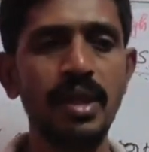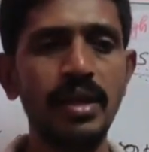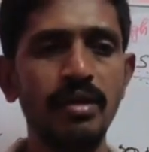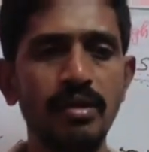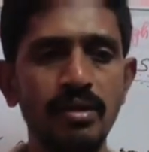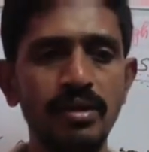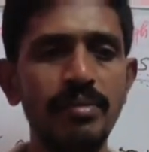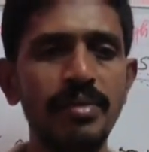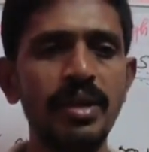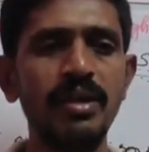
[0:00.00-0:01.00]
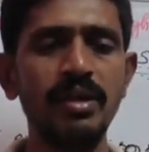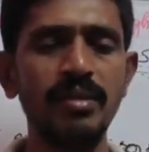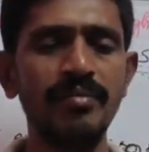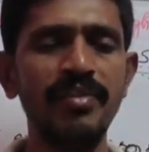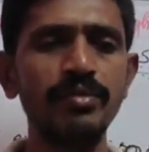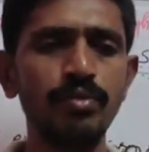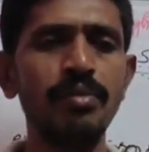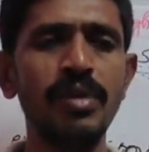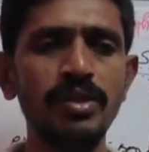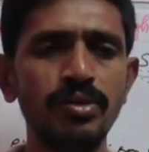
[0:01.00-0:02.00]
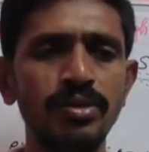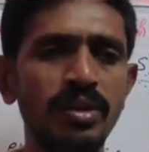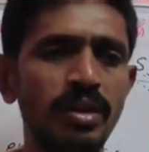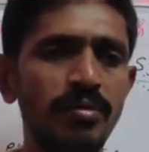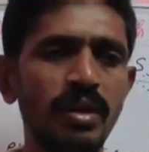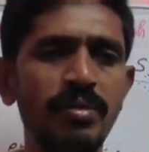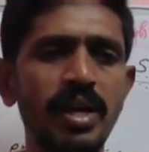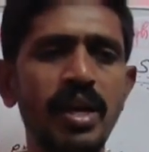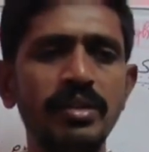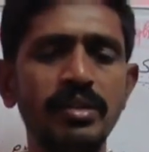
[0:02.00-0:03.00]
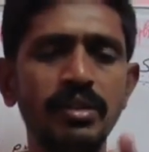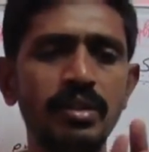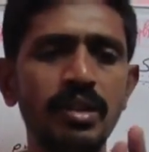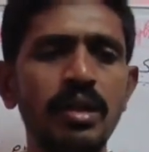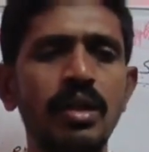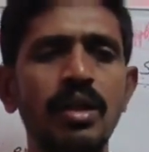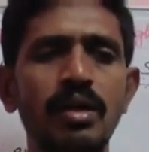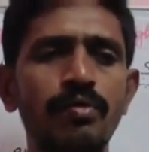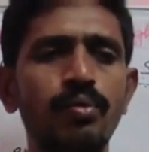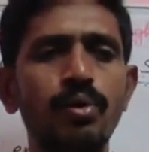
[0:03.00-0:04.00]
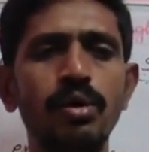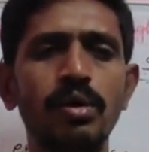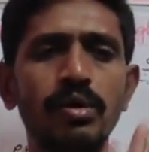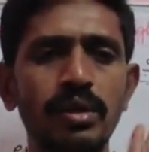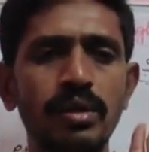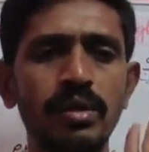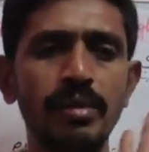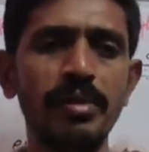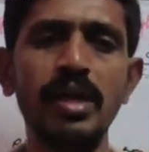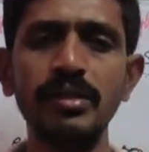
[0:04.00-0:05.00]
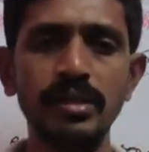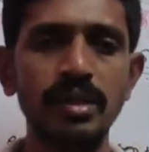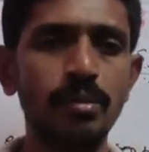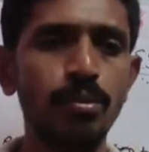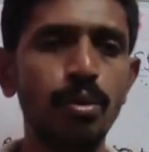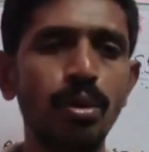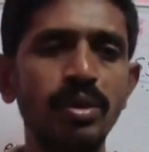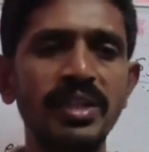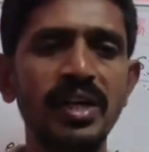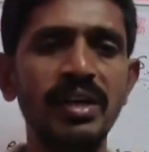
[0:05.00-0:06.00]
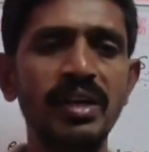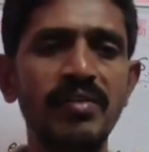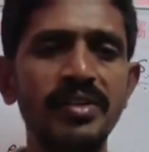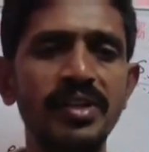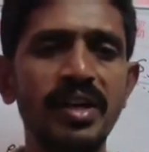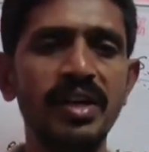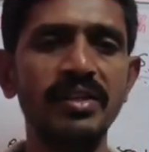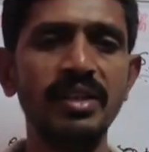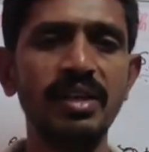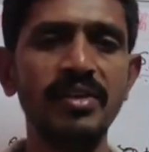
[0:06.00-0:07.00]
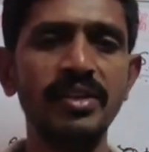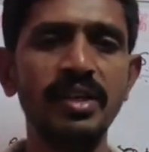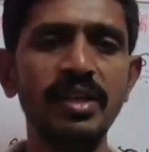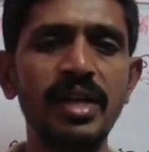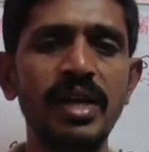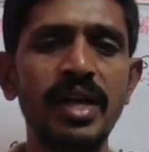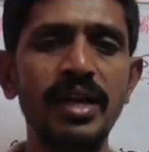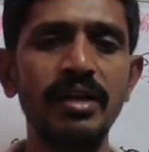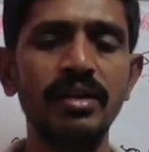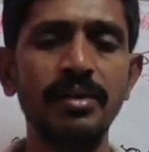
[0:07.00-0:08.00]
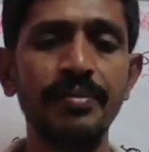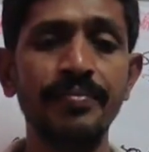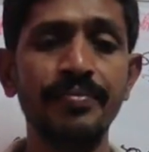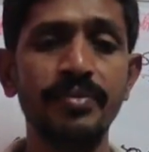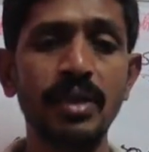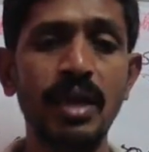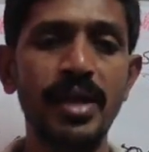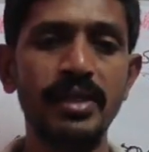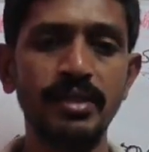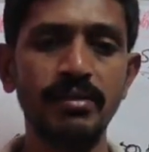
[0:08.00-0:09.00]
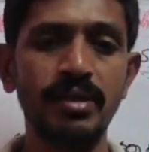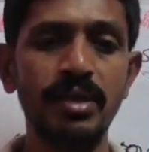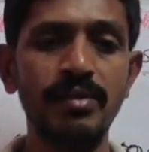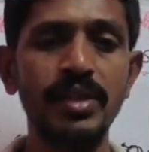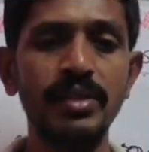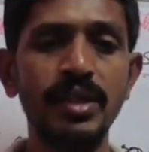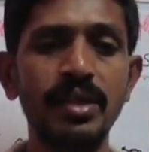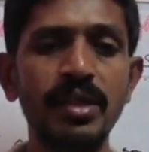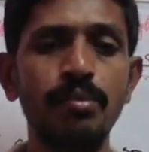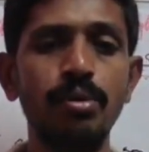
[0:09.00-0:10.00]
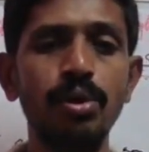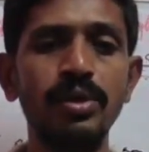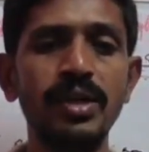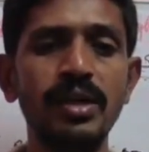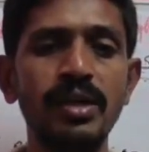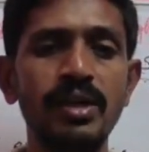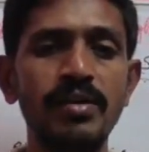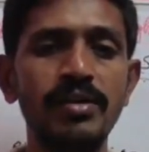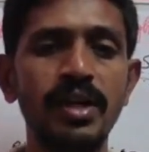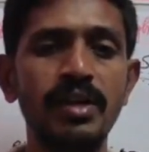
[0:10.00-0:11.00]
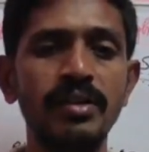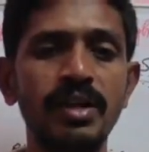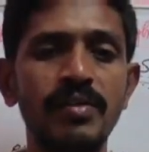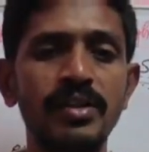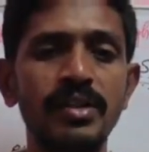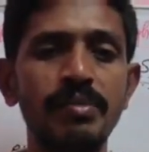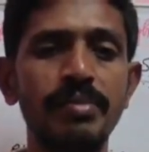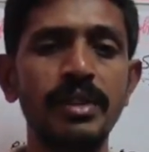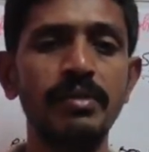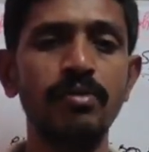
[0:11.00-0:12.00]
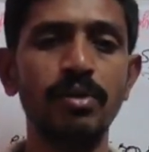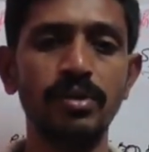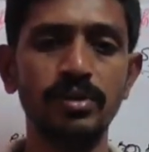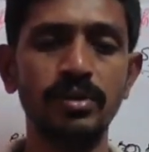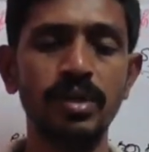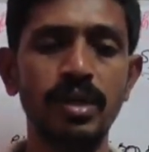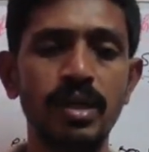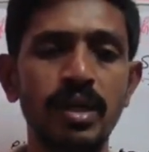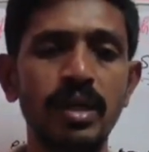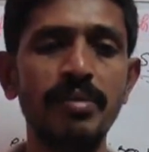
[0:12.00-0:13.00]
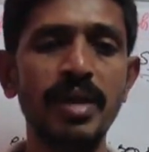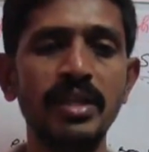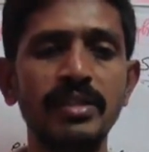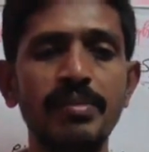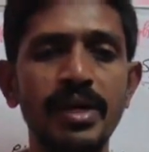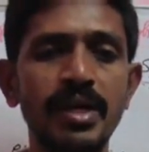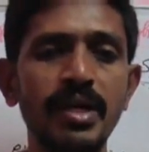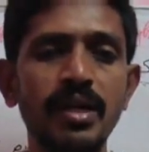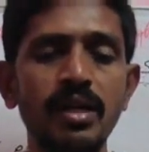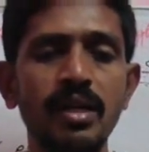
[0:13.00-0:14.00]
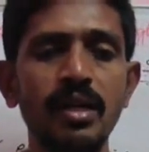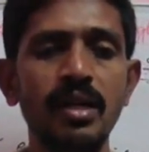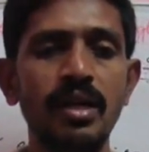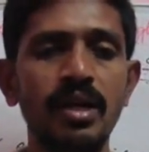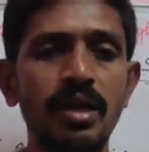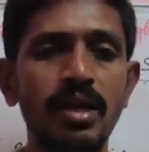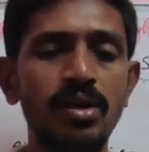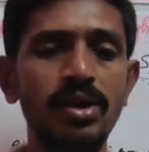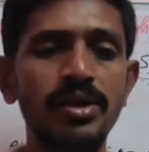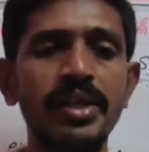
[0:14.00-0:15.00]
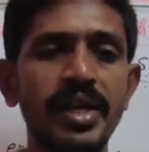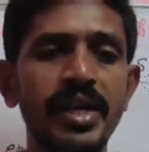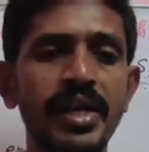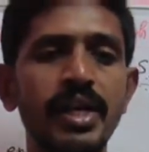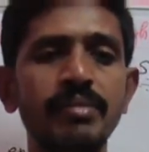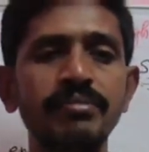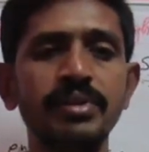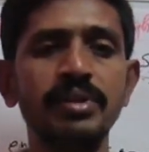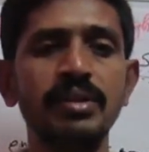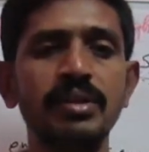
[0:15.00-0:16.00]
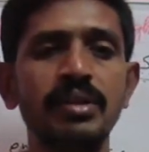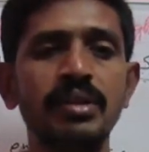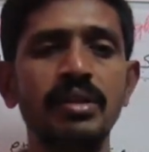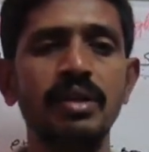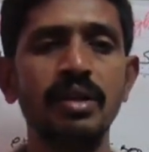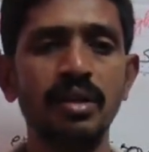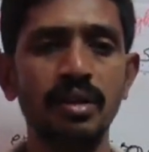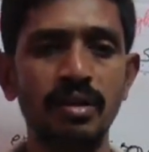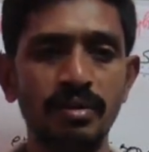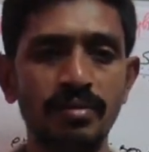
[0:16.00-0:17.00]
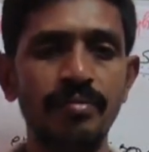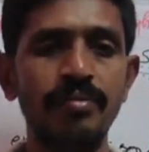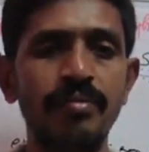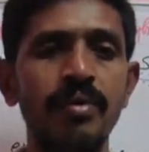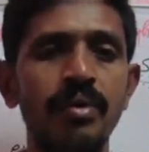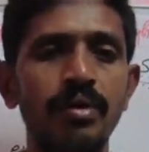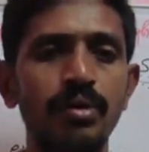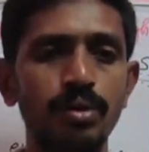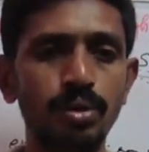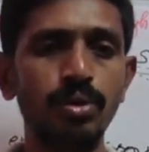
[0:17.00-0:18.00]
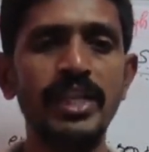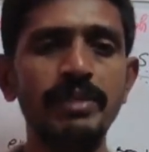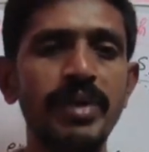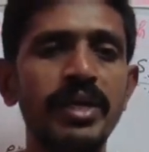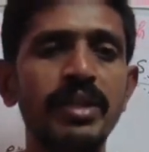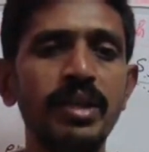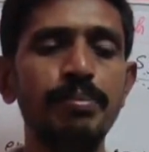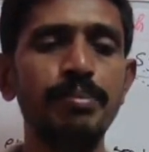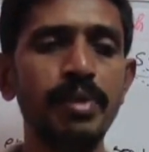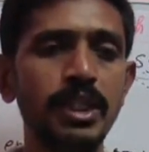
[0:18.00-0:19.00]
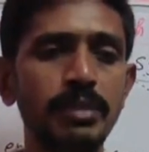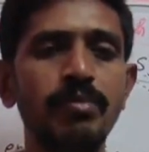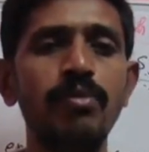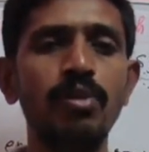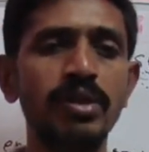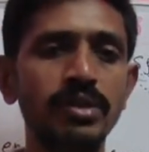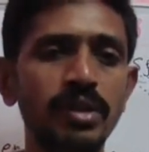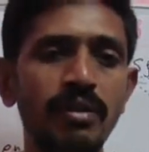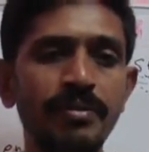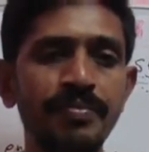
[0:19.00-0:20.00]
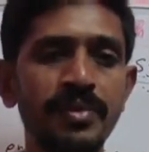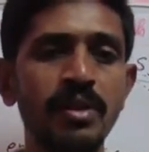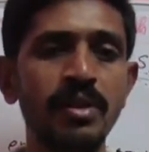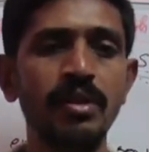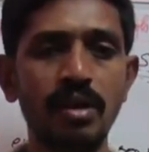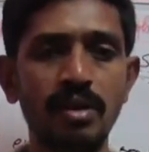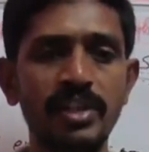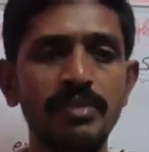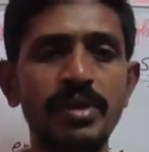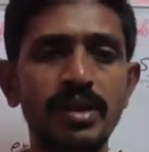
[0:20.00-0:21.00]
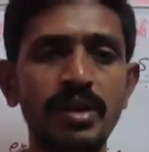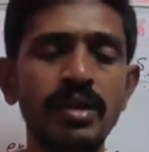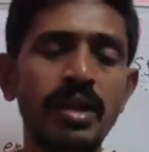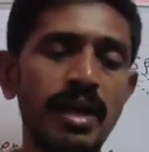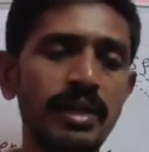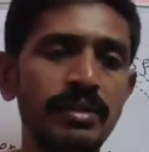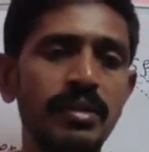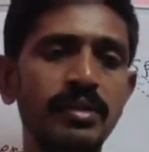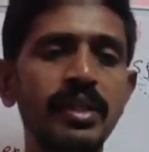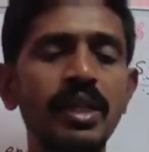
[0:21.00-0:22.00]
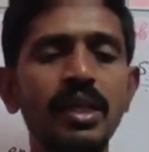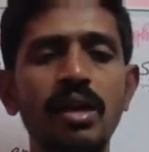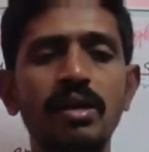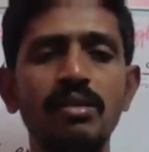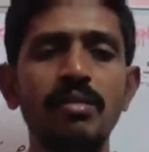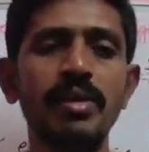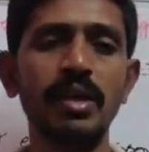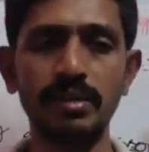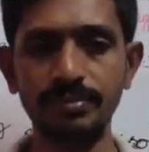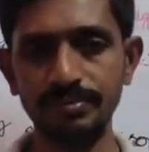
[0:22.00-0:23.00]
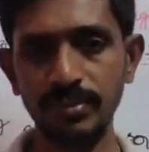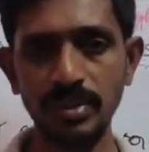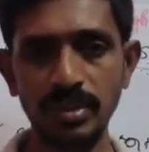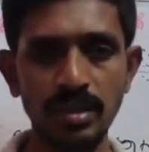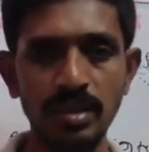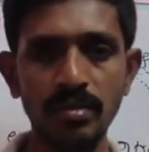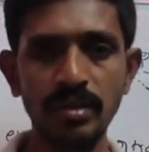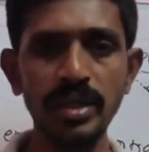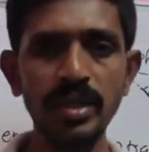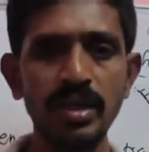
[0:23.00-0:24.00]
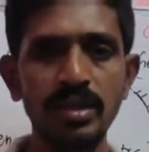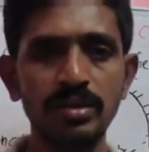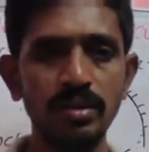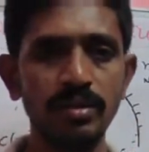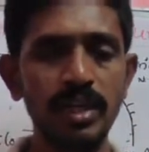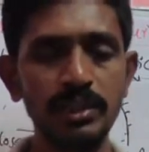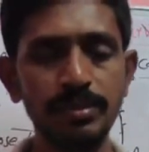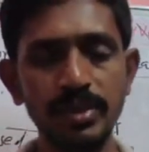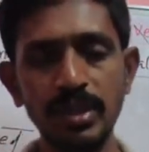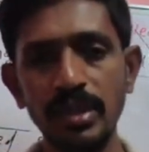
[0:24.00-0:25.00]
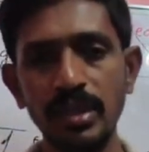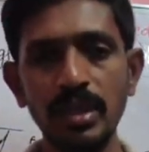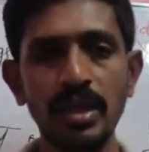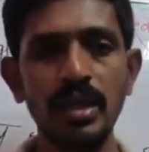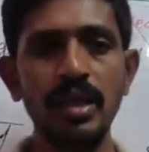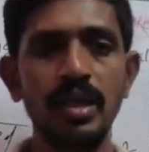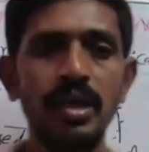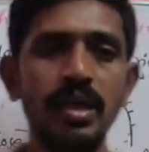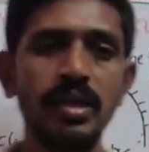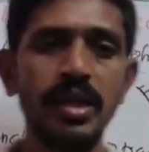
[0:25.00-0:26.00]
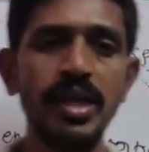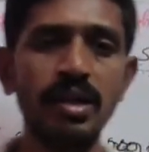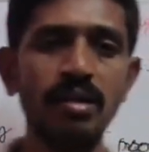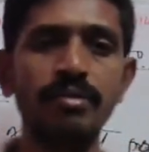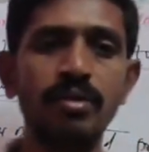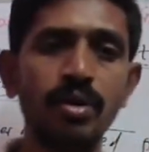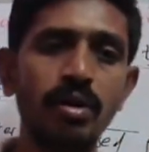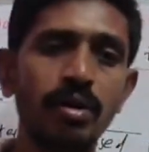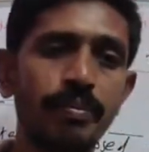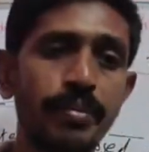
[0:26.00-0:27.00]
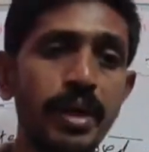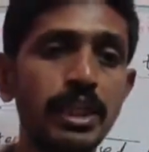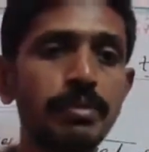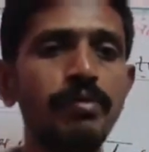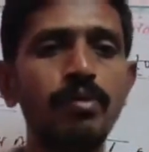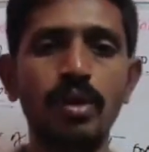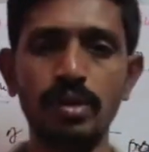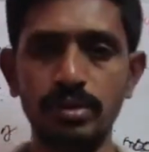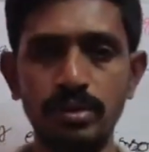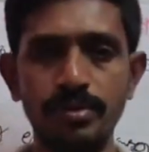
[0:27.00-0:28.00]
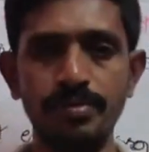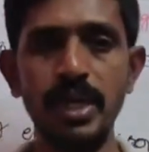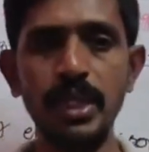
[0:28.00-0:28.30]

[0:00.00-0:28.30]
and they may if it is 4 marks question, he may ask four terminology: pole, center of curvature, radius of curvature, and aperture. Otherwise, here pole, center of curvature, radius of curvature, principal focus. He may ask separate here. Draw the ray diagrams uh, to explain the principal focus of convex mirror as well as the concave mirror. Okay, so especially in the area of principal focus